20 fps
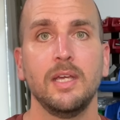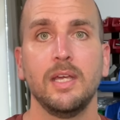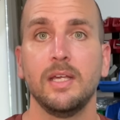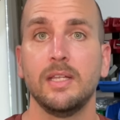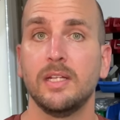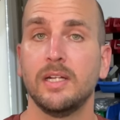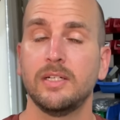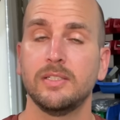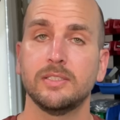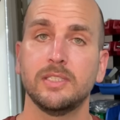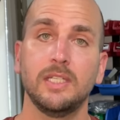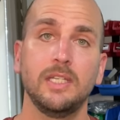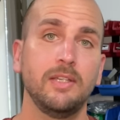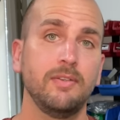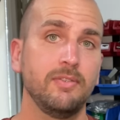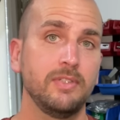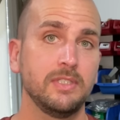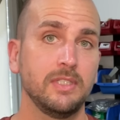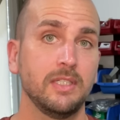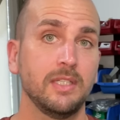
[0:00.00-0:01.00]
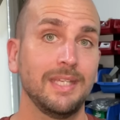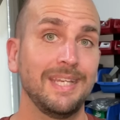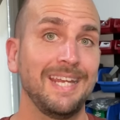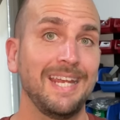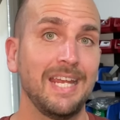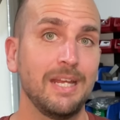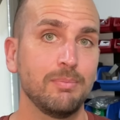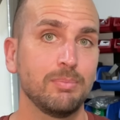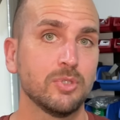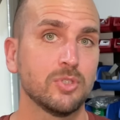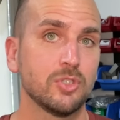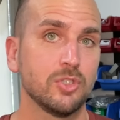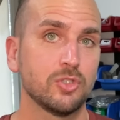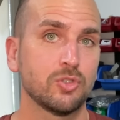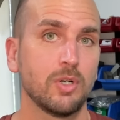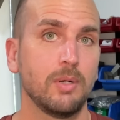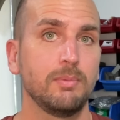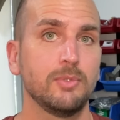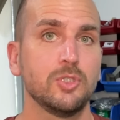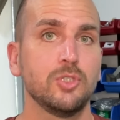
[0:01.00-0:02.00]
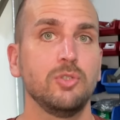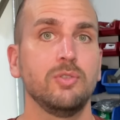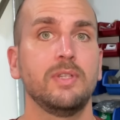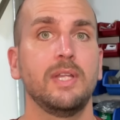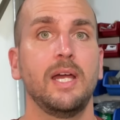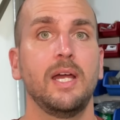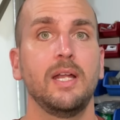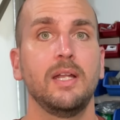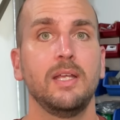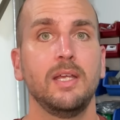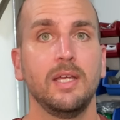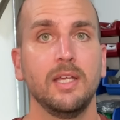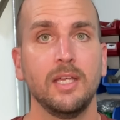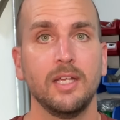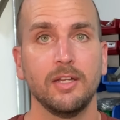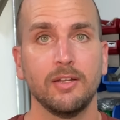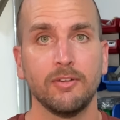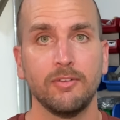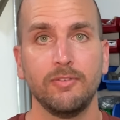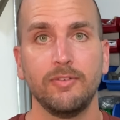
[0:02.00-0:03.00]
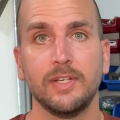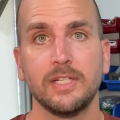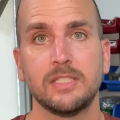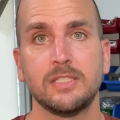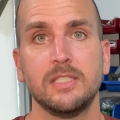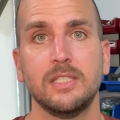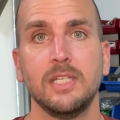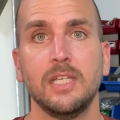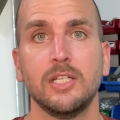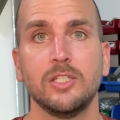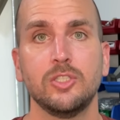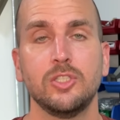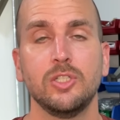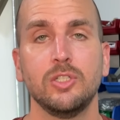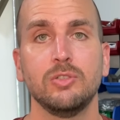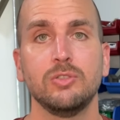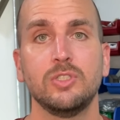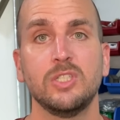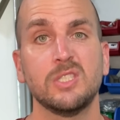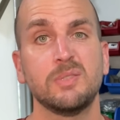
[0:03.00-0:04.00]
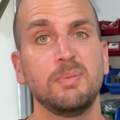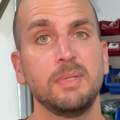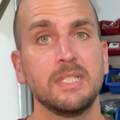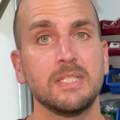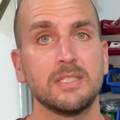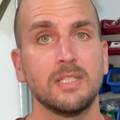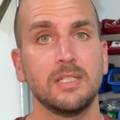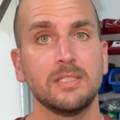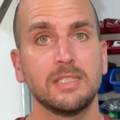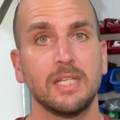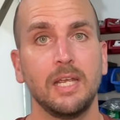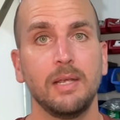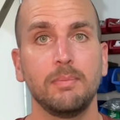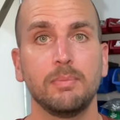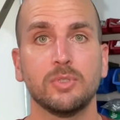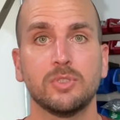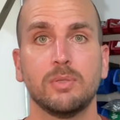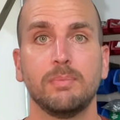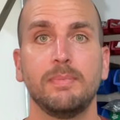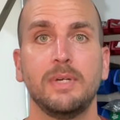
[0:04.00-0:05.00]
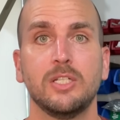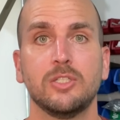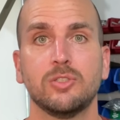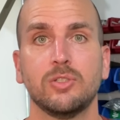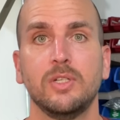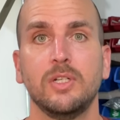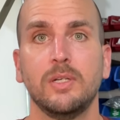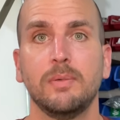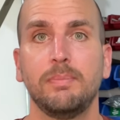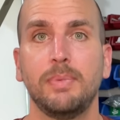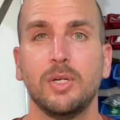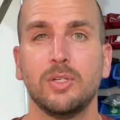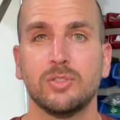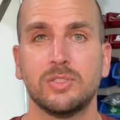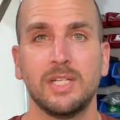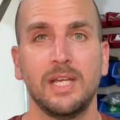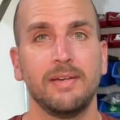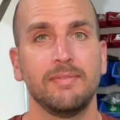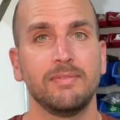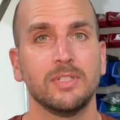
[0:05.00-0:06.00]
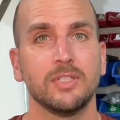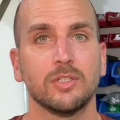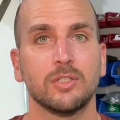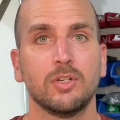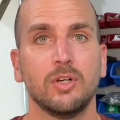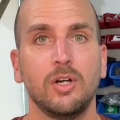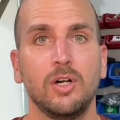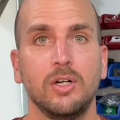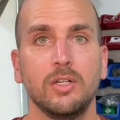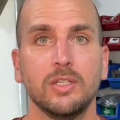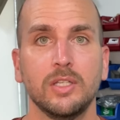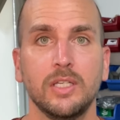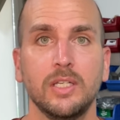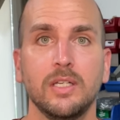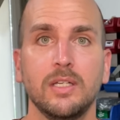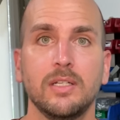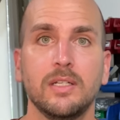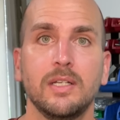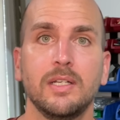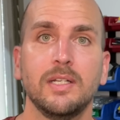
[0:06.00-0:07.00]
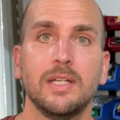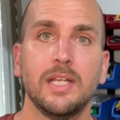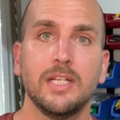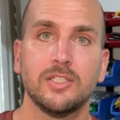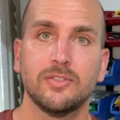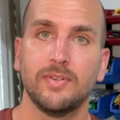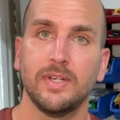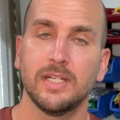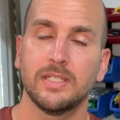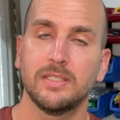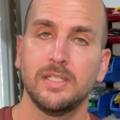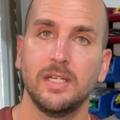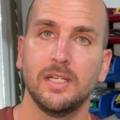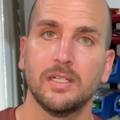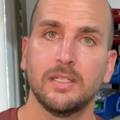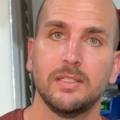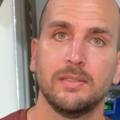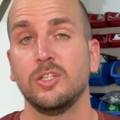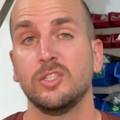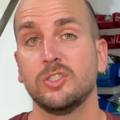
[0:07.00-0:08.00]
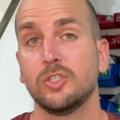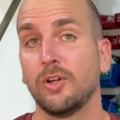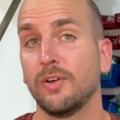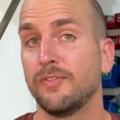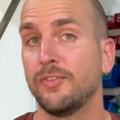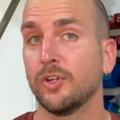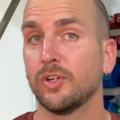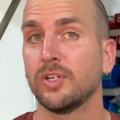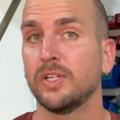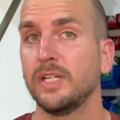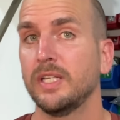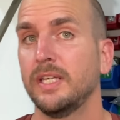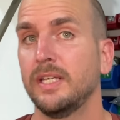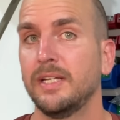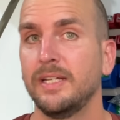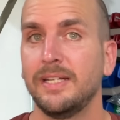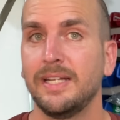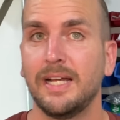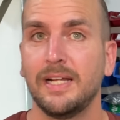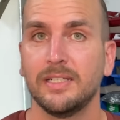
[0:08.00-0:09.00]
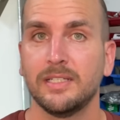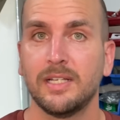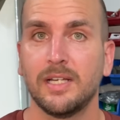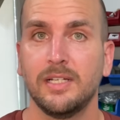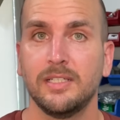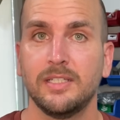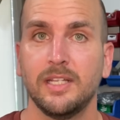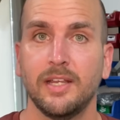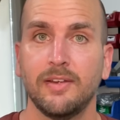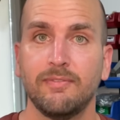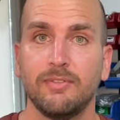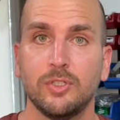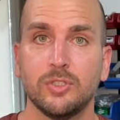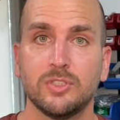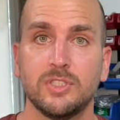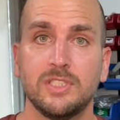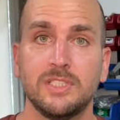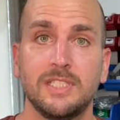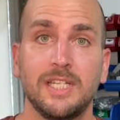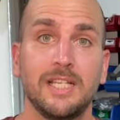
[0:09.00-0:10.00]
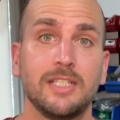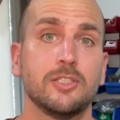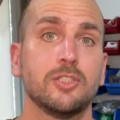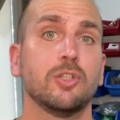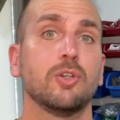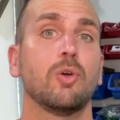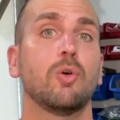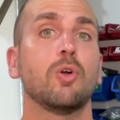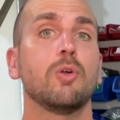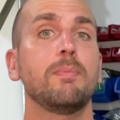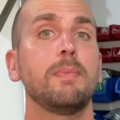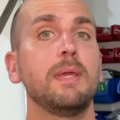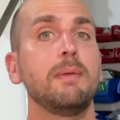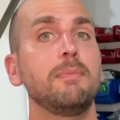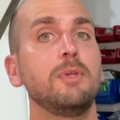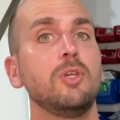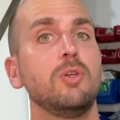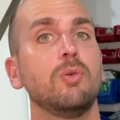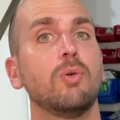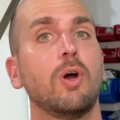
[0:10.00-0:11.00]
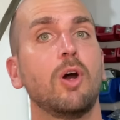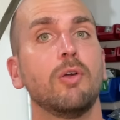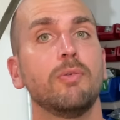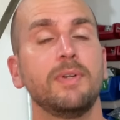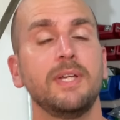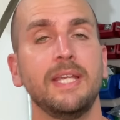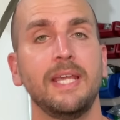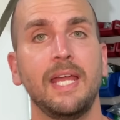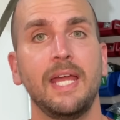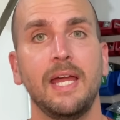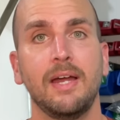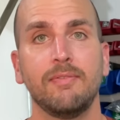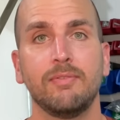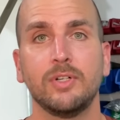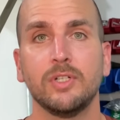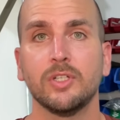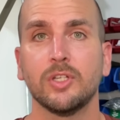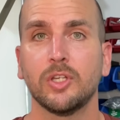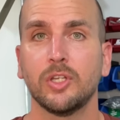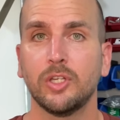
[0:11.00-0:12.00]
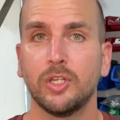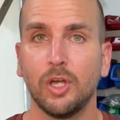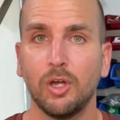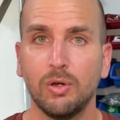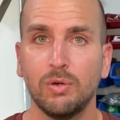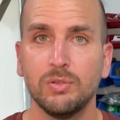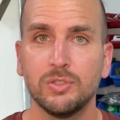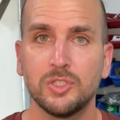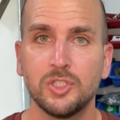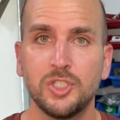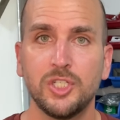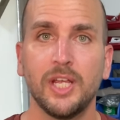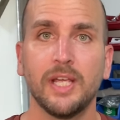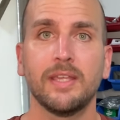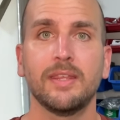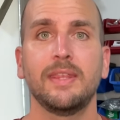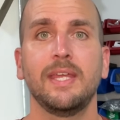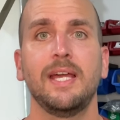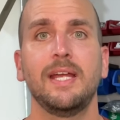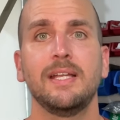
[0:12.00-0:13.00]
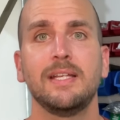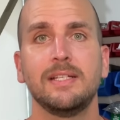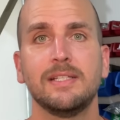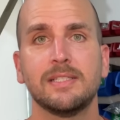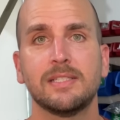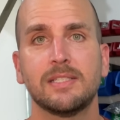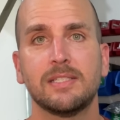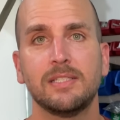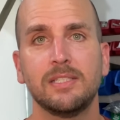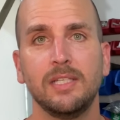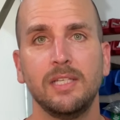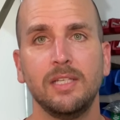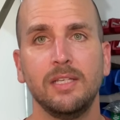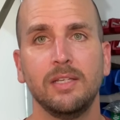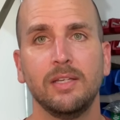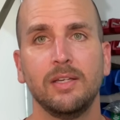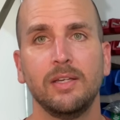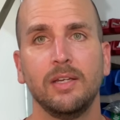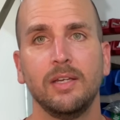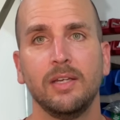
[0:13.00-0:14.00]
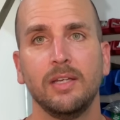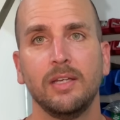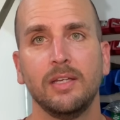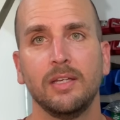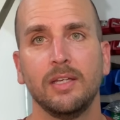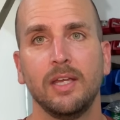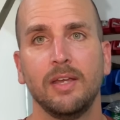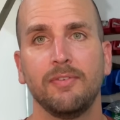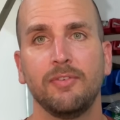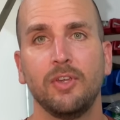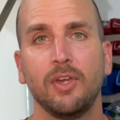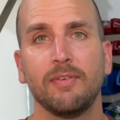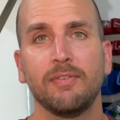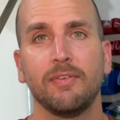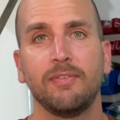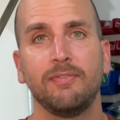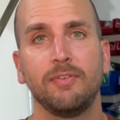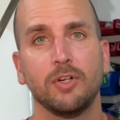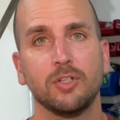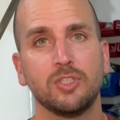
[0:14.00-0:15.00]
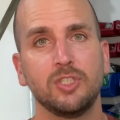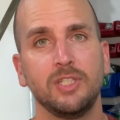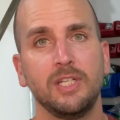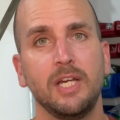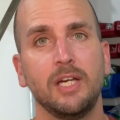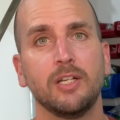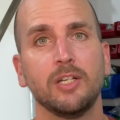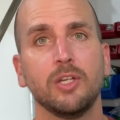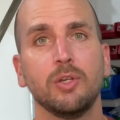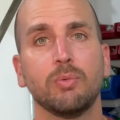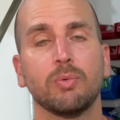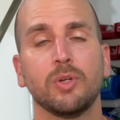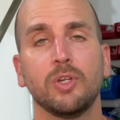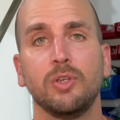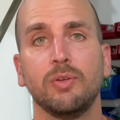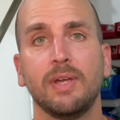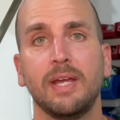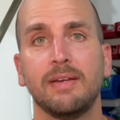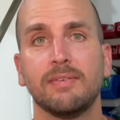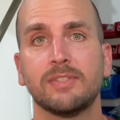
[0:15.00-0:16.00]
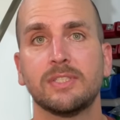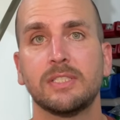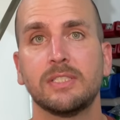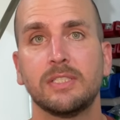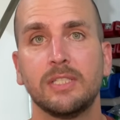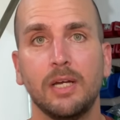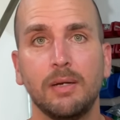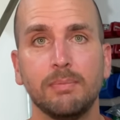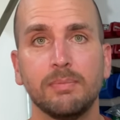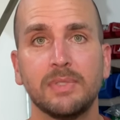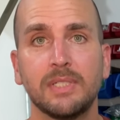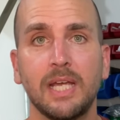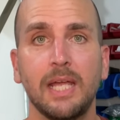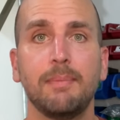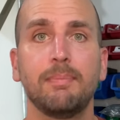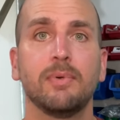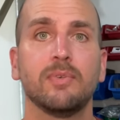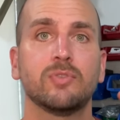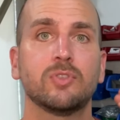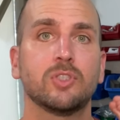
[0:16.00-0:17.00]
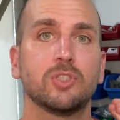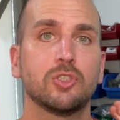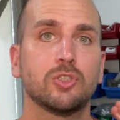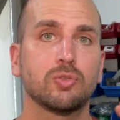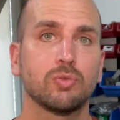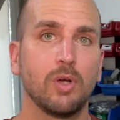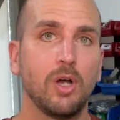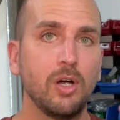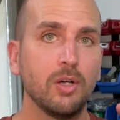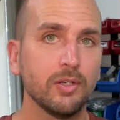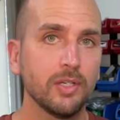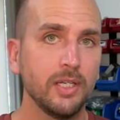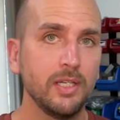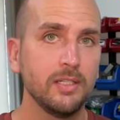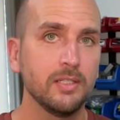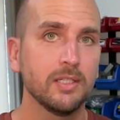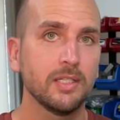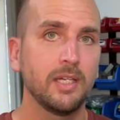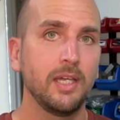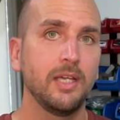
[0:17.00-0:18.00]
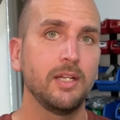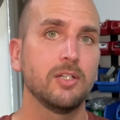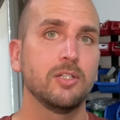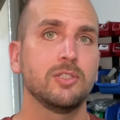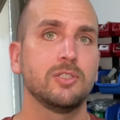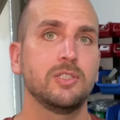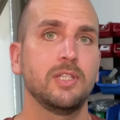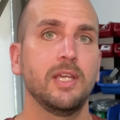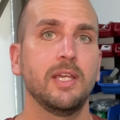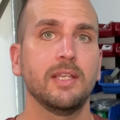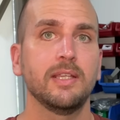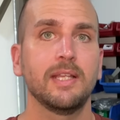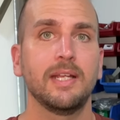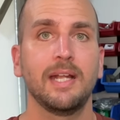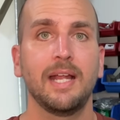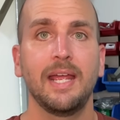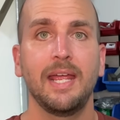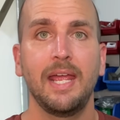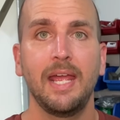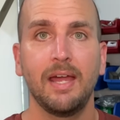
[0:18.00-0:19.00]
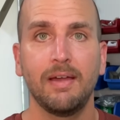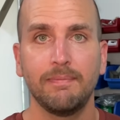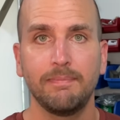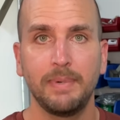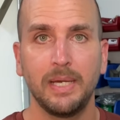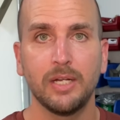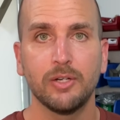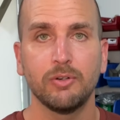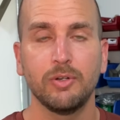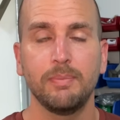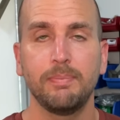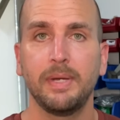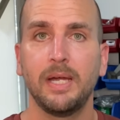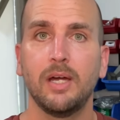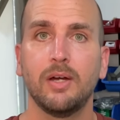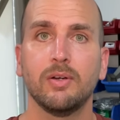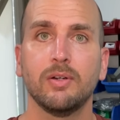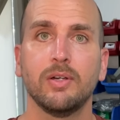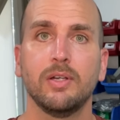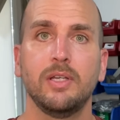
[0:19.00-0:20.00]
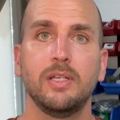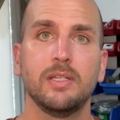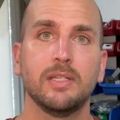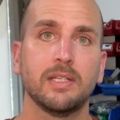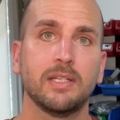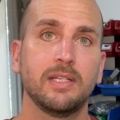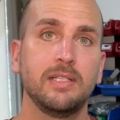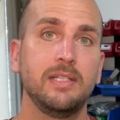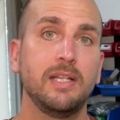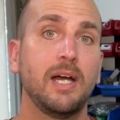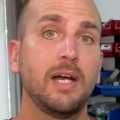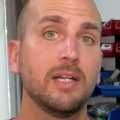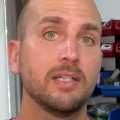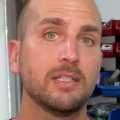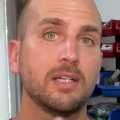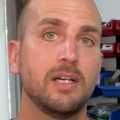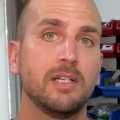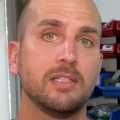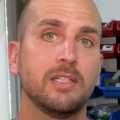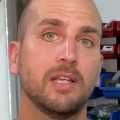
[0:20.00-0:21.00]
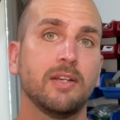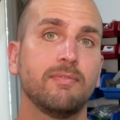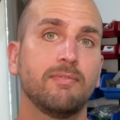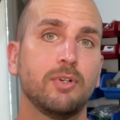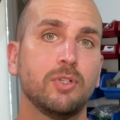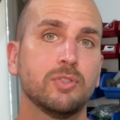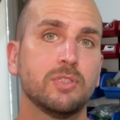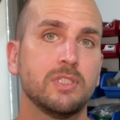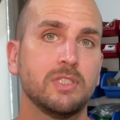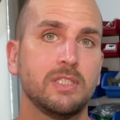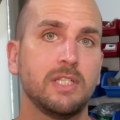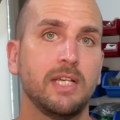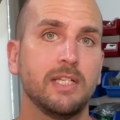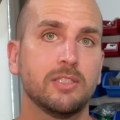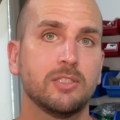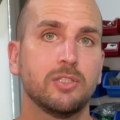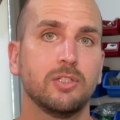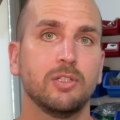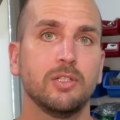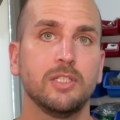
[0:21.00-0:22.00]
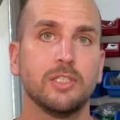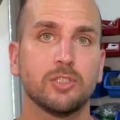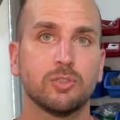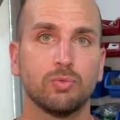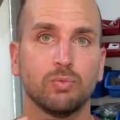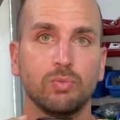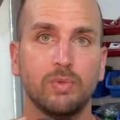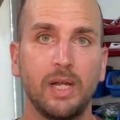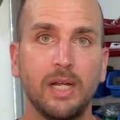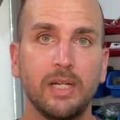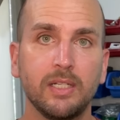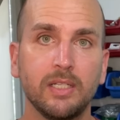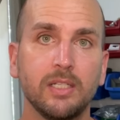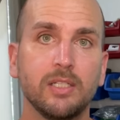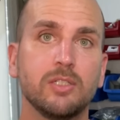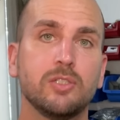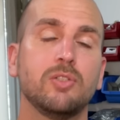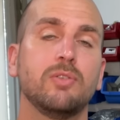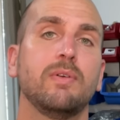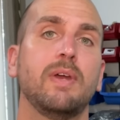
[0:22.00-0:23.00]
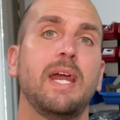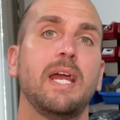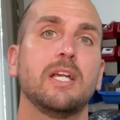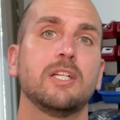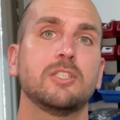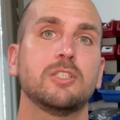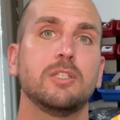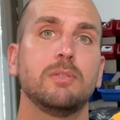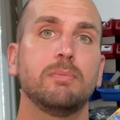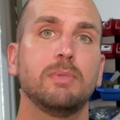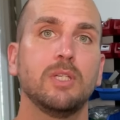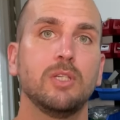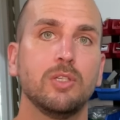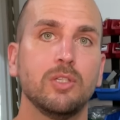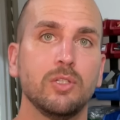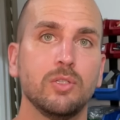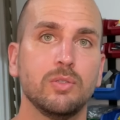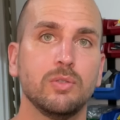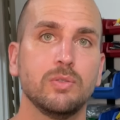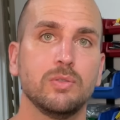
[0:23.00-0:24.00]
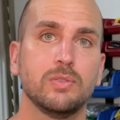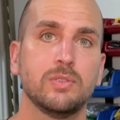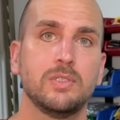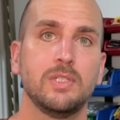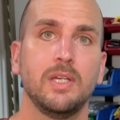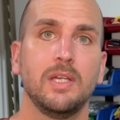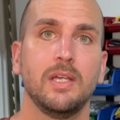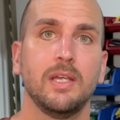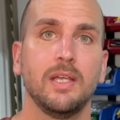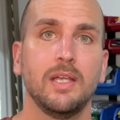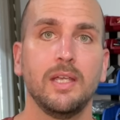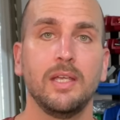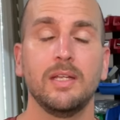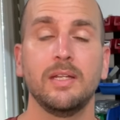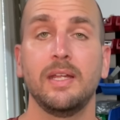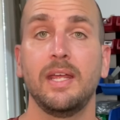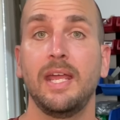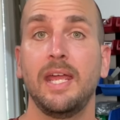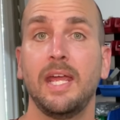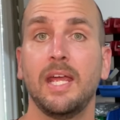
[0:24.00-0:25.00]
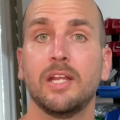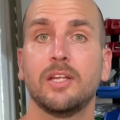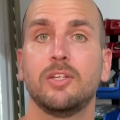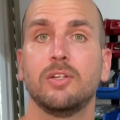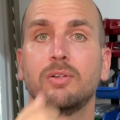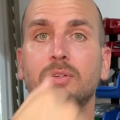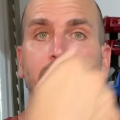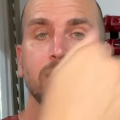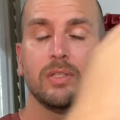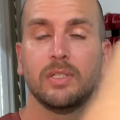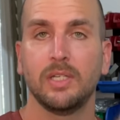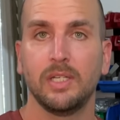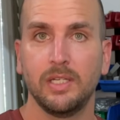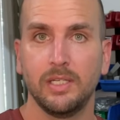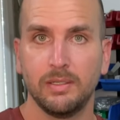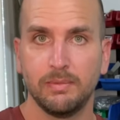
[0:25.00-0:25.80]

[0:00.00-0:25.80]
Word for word: And then I was easily able to troubleshoot that and fix the issue just because because I was able to measure it opposed to having to call in an HVAC tech. So if you're gonna get a non-contact voltage tester, or maybe you already have one, go check that and see if you have the functionality where you have some type of strong indicator saying that I have battery power and the non-contact voltage tester is ready to actually be used and accurately